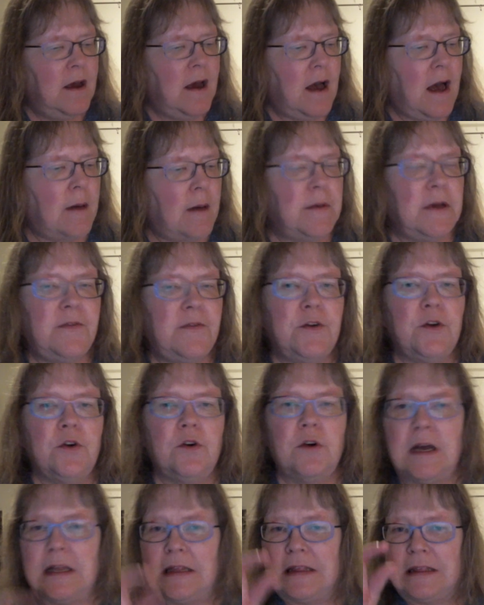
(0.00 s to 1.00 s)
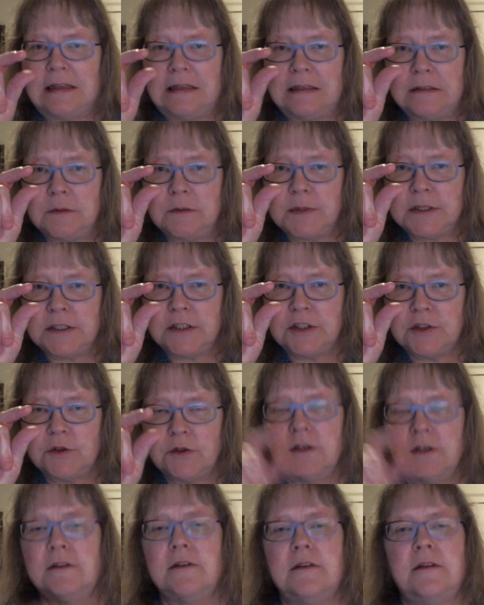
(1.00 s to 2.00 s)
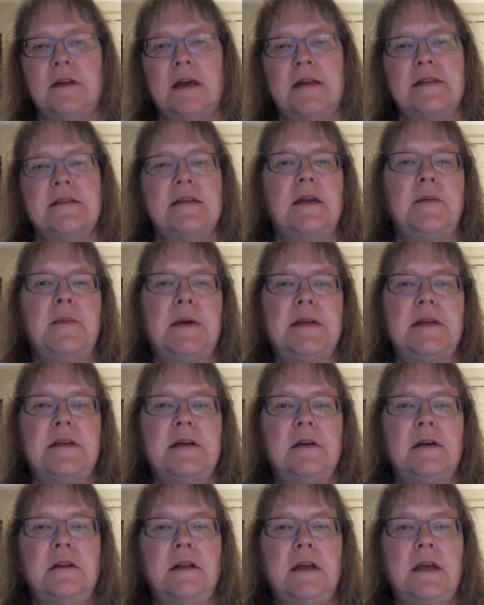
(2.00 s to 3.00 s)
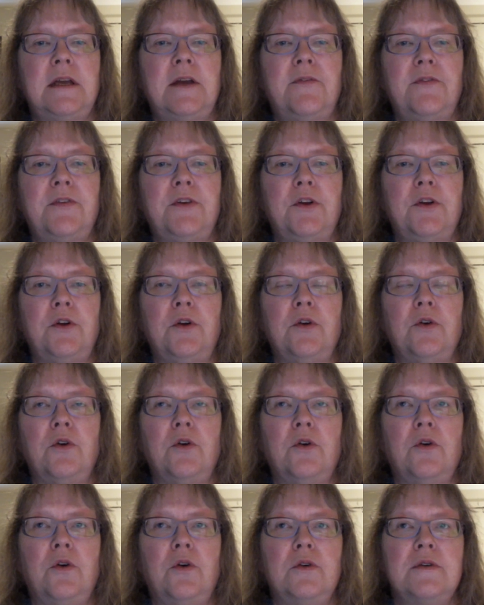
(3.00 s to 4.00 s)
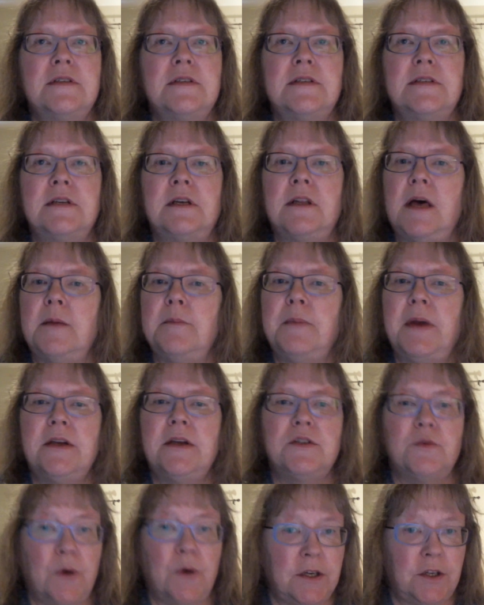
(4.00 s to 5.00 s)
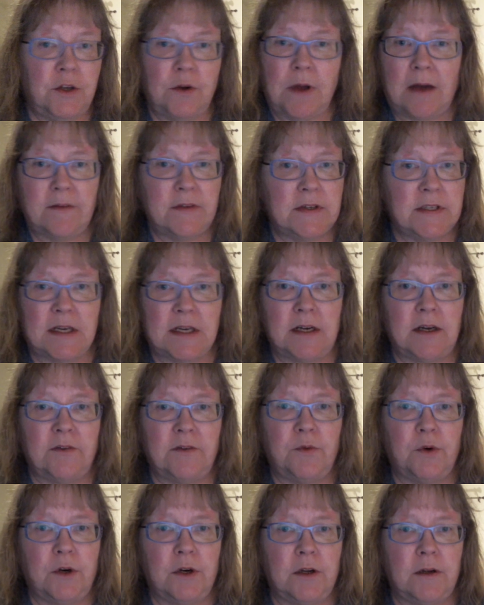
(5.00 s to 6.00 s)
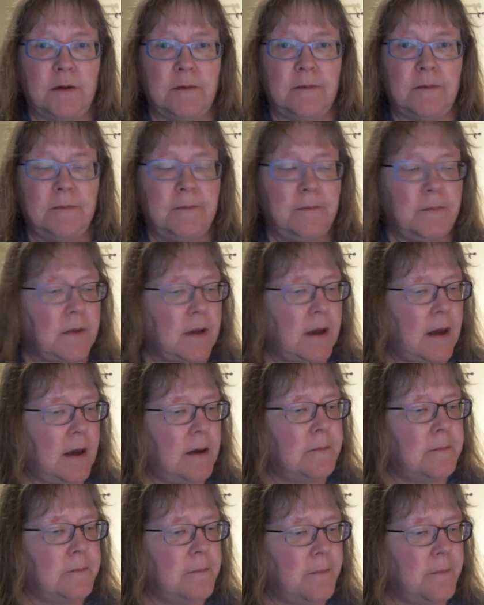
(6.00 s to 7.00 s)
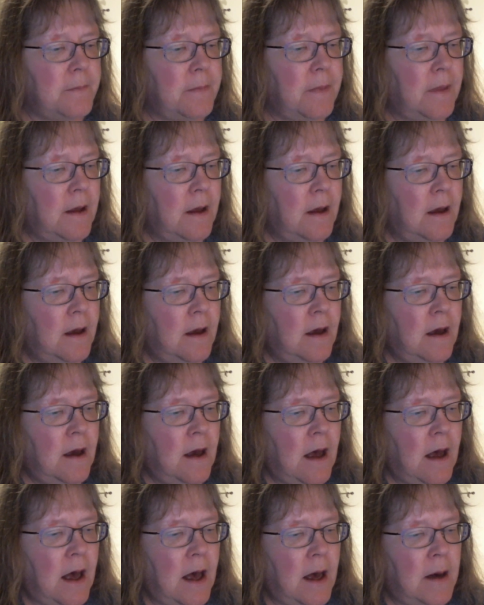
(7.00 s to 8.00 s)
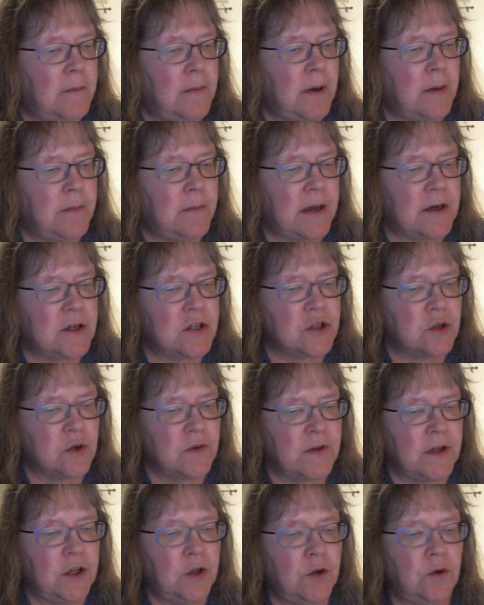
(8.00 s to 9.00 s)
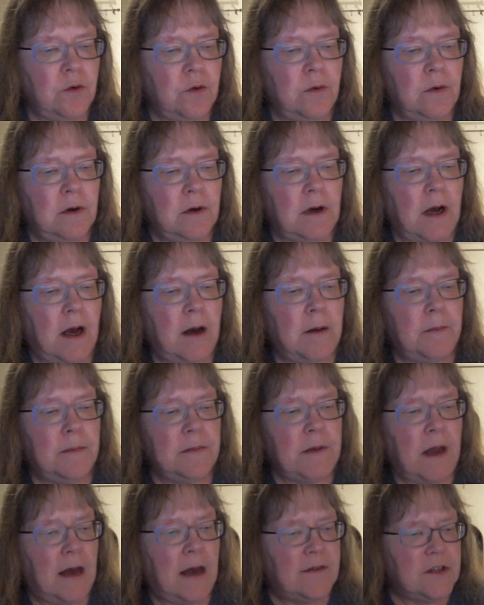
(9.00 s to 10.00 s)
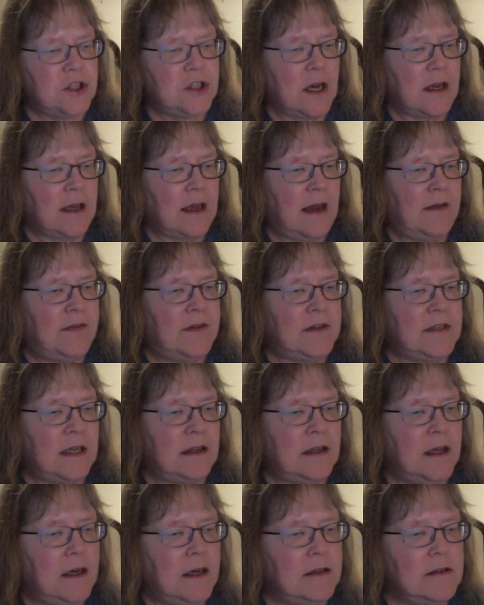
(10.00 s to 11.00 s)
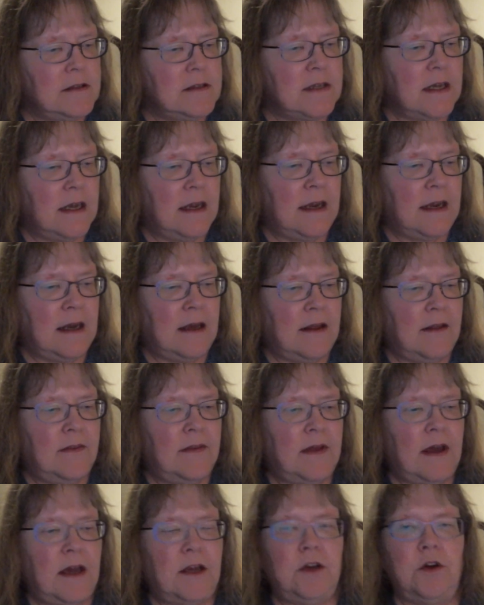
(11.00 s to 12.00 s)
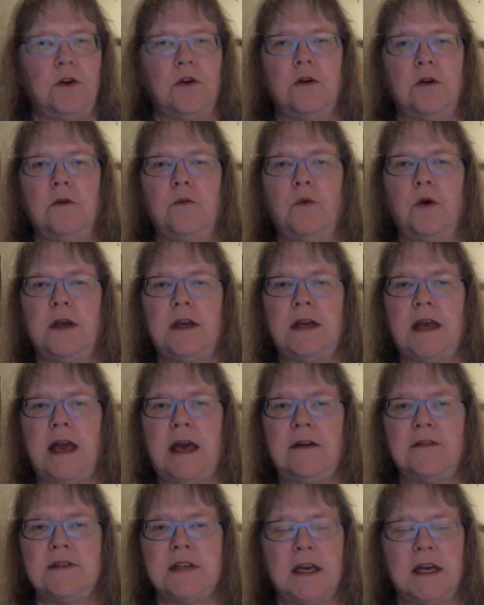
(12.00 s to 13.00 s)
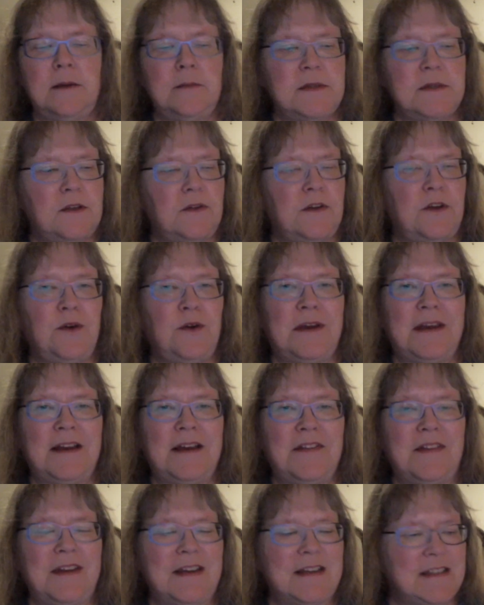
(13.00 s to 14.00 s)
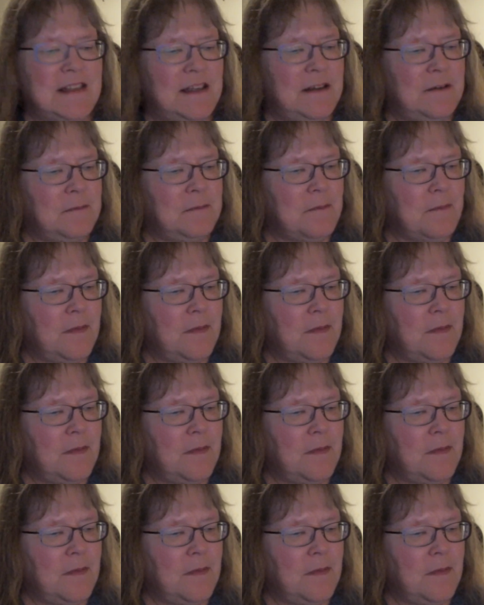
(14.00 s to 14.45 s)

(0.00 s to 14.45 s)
If you're a little bit short, that's not a big deal. If you're still on page 1, you haven't done enough work. Okay. Make sure that you have a check at the deadlines and that you're working ahead of time so that you can get things in.